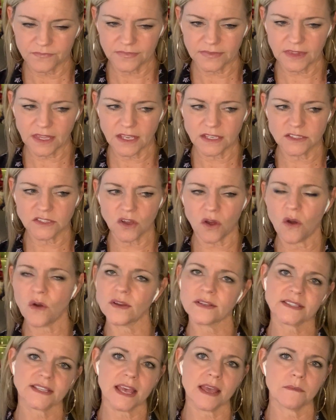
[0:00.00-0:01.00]
Things
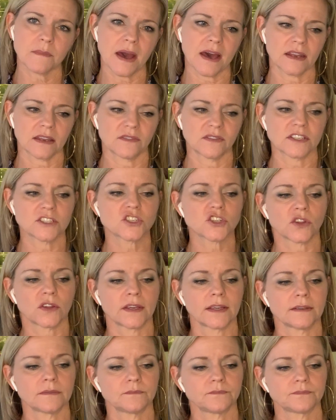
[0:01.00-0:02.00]
always came out
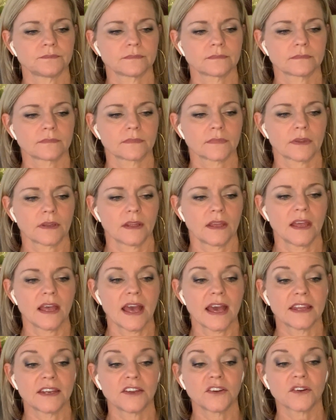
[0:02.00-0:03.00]
eventually.
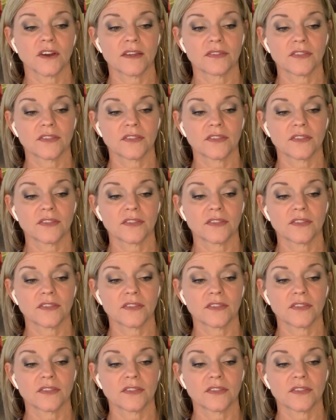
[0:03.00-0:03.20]
And here I